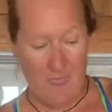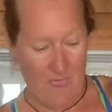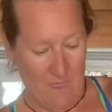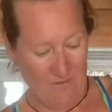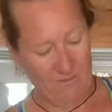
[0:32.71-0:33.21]

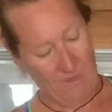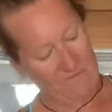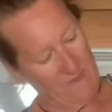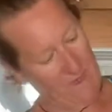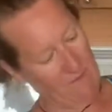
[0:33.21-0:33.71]
And this is my
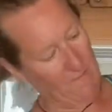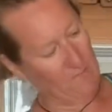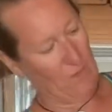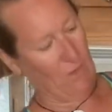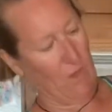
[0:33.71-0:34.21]
favorite,
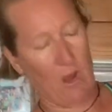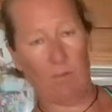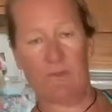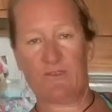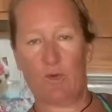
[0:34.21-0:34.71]
the
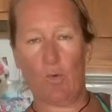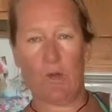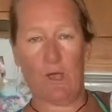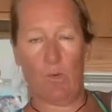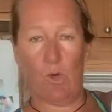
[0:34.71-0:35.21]
harmless
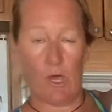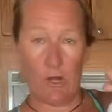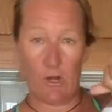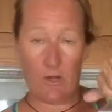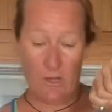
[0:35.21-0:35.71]
coconut
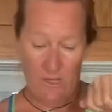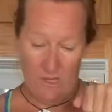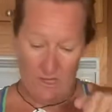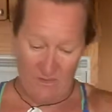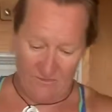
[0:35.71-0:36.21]
water.
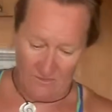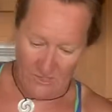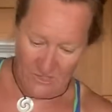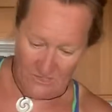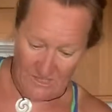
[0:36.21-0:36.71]
It is
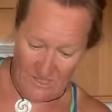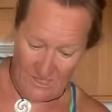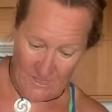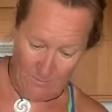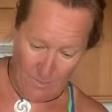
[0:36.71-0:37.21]
delicious. I get
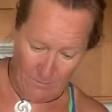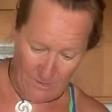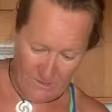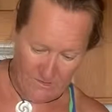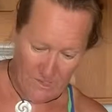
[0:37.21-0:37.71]
it at
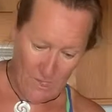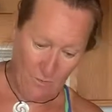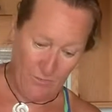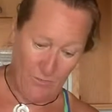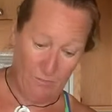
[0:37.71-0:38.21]
Publix.
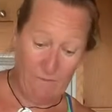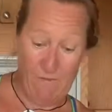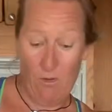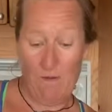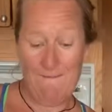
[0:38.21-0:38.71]
One, two, three,
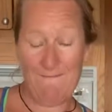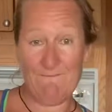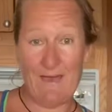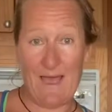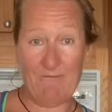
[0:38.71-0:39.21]
four,
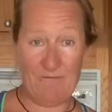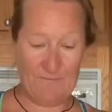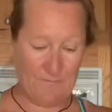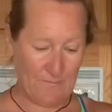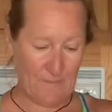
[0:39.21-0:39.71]
five.
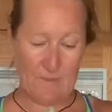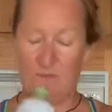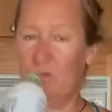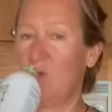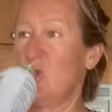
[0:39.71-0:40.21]

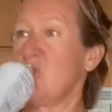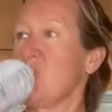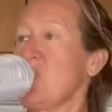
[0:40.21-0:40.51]
So good.